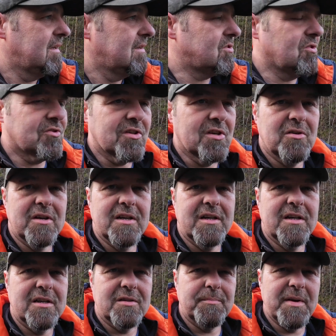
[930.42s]
It's also
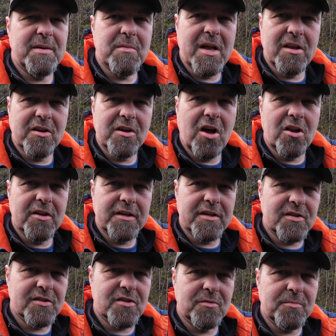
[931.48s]
it's a bit melancholy
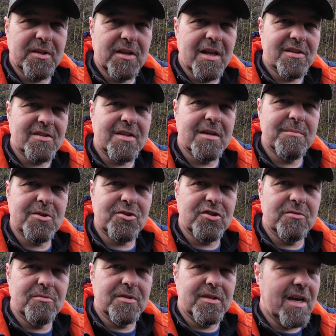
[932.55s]
because it's going to be the last time I
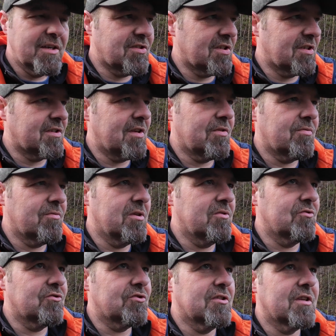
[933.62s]
shoot with the
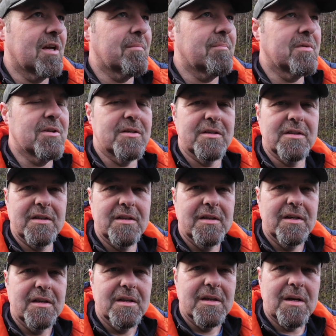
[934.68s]
A6300.
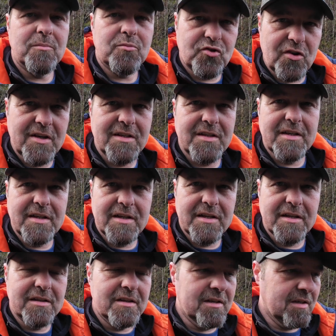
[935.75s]
I'm trading it
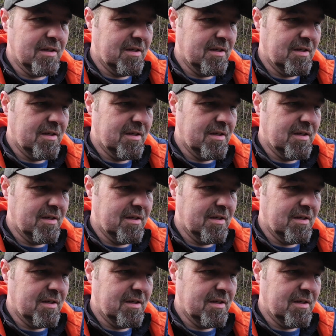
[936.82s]
in